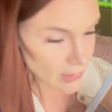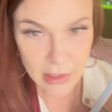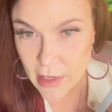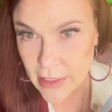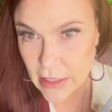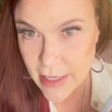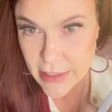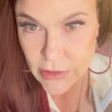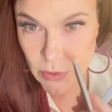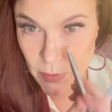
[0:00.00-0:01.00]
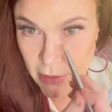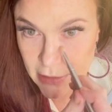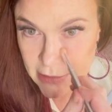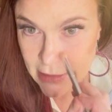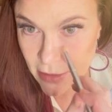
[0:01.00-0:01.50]
I like to bring
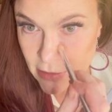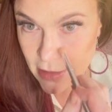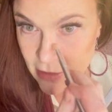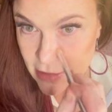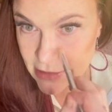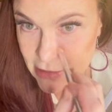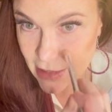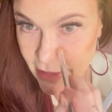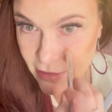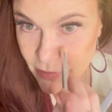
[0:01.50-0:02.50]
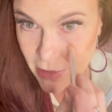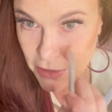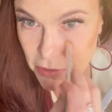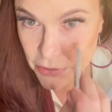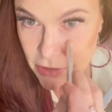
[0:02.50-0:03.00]
this down this side of my
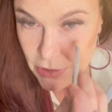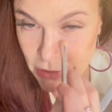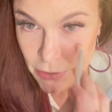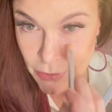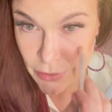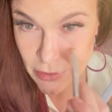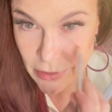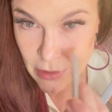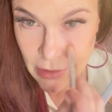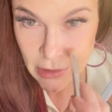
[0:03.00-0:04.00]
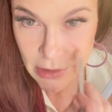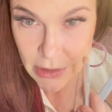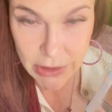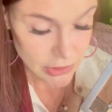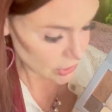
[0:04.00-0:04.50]
nose too.
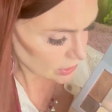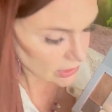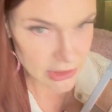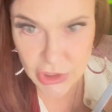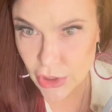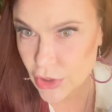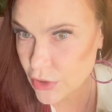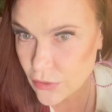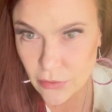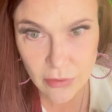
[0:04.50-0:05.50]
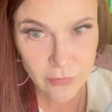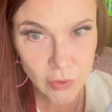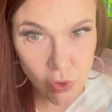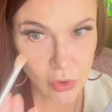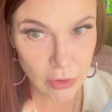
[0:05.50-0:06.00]
It's just such a
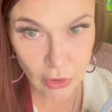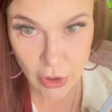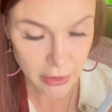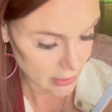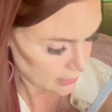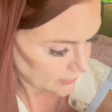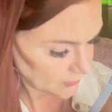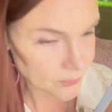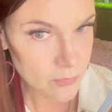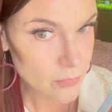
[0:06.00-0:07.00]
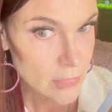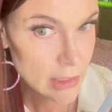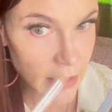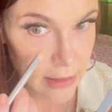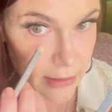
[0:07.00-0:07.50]
youthful look.
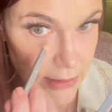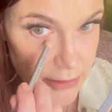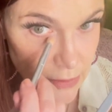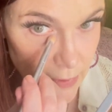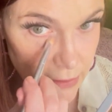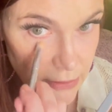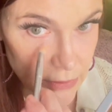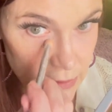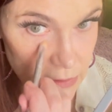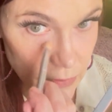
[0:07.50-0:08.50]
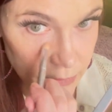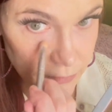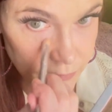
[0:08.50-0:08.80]
Let's go back and do this one.